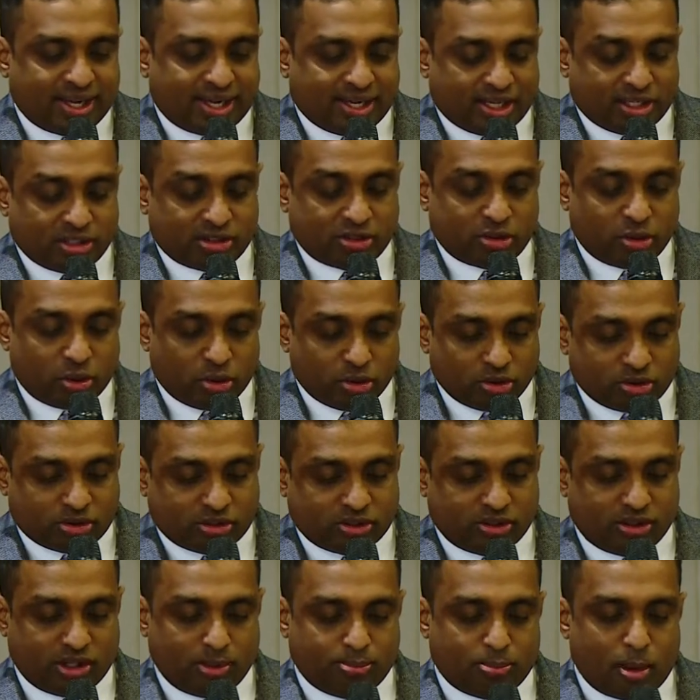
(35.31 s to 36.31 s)
and has
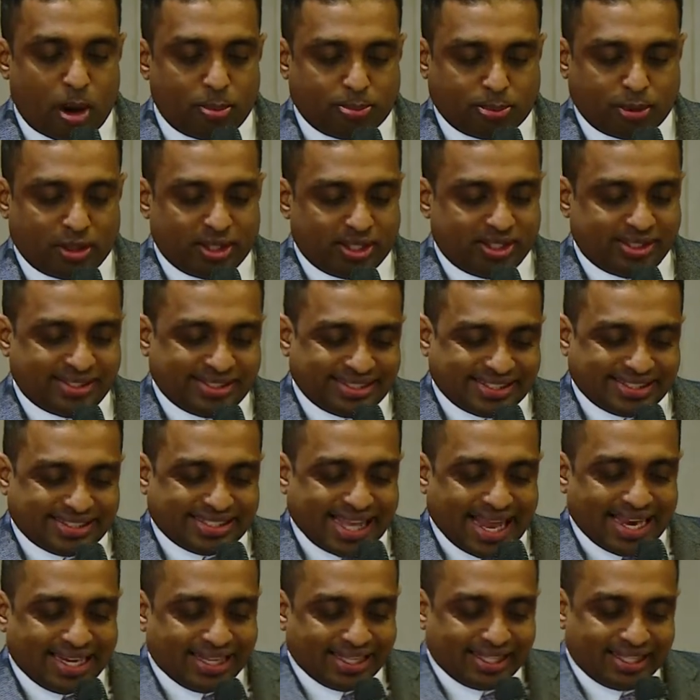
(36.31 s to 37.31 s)
hosted the popular
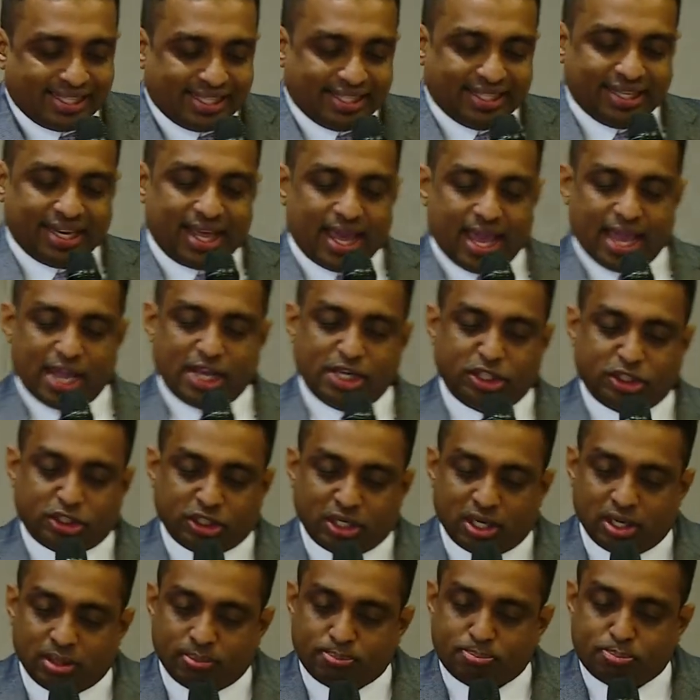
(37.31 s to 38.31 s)
Selling in
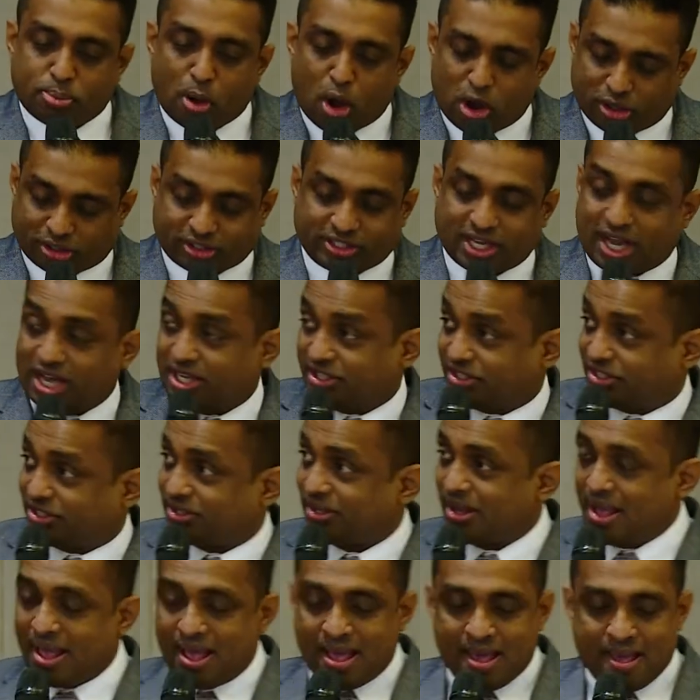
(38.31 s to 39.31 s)
Asia podcast.